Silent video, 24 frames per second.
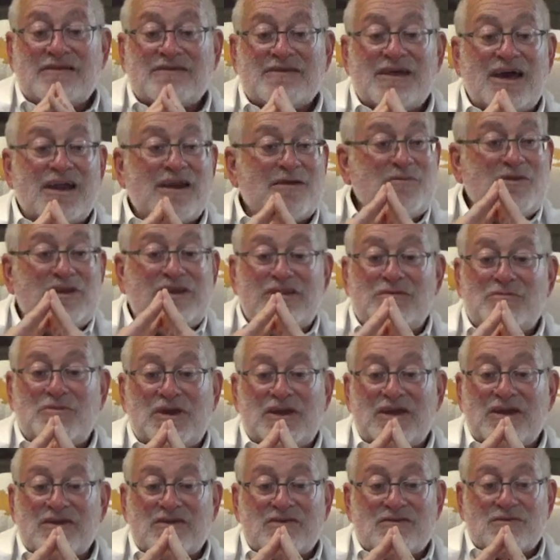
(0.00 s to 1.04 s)
that's got to be
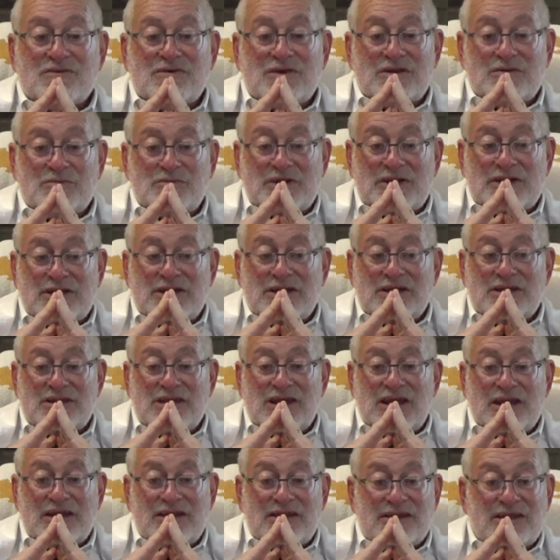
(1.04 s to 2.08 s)
the biggest one. But
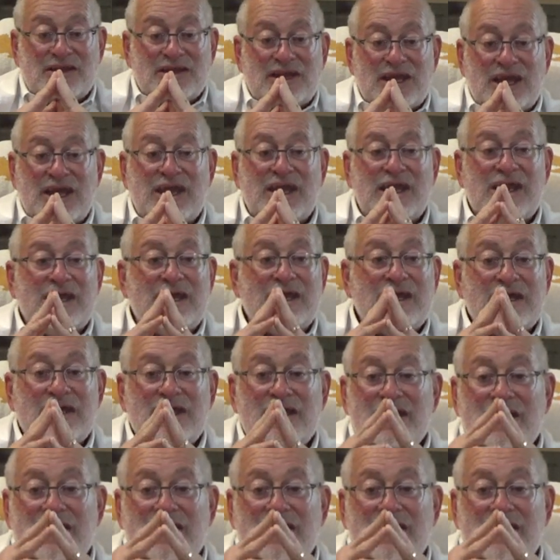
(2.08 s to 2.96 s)
at the end of the day,